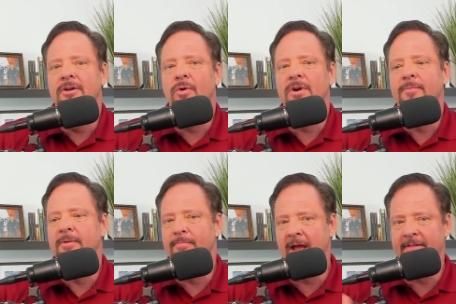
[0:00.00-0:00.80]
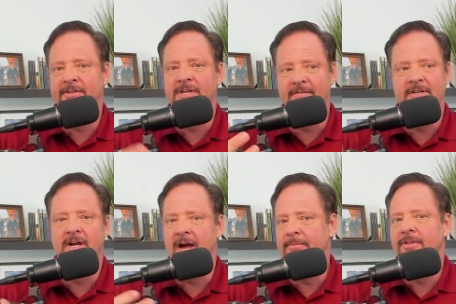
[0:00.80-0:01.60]
going to be bathed 7
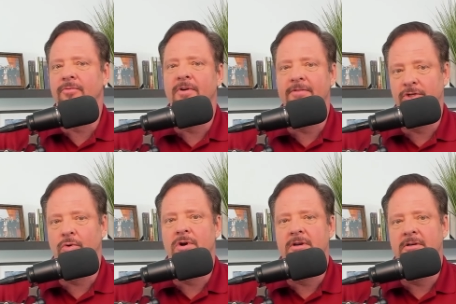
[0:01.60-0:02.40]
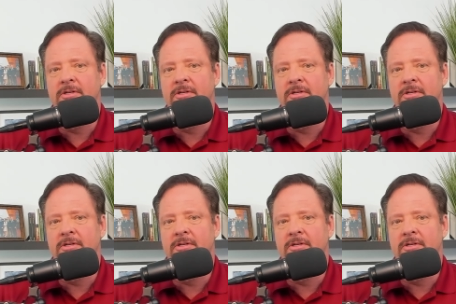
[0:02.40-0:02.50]
times in the River Jordan